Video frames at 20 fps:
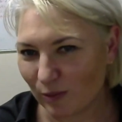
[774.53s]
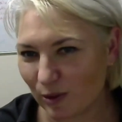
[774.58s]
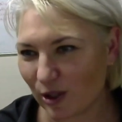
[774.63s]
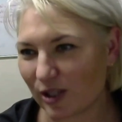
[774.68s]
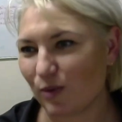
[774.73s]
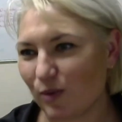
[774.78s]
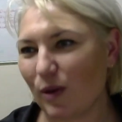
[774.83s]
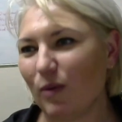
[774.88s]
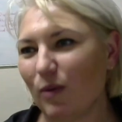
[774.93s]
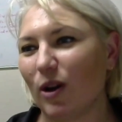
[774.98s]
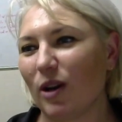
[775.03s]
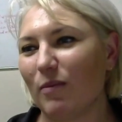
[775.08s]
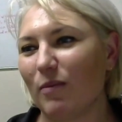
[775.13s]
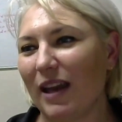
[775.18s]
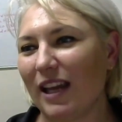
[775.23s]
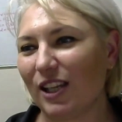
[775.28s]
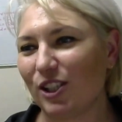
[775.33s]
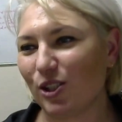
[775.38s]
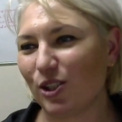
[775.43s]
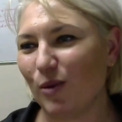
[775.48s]
Because we want to
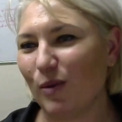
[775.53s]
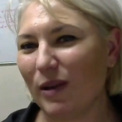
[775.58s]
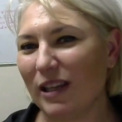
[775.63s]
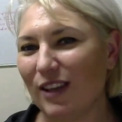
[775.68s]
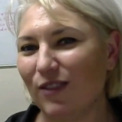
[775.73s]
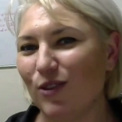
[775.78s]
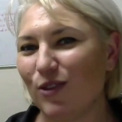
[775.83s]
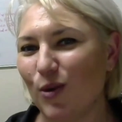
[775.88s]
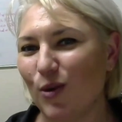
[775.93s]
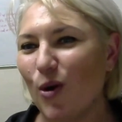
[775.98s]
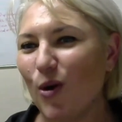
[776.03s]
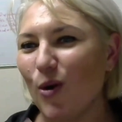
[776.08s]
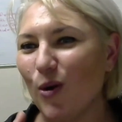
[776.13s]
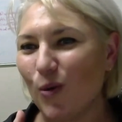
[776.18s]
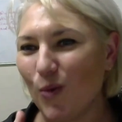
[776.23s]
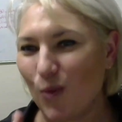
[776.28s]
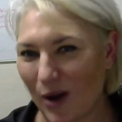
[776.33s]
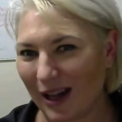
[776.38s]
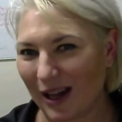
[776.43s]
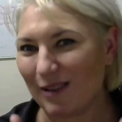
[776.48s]
make sure we give you
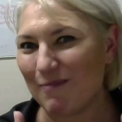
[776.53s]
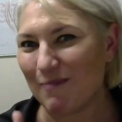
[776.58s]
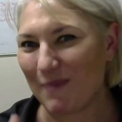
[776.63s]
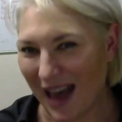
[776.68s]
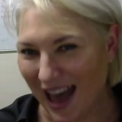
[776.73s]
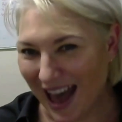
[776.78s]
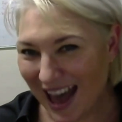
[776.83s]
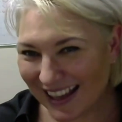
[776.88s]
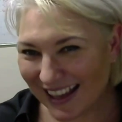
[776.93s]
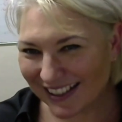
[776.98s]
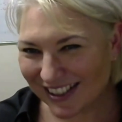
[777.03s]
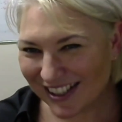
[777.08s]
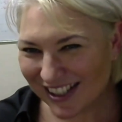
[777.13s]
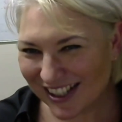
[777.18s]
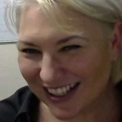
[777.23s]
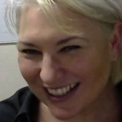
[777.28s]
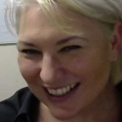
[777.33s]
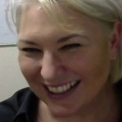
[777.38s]
all one batch.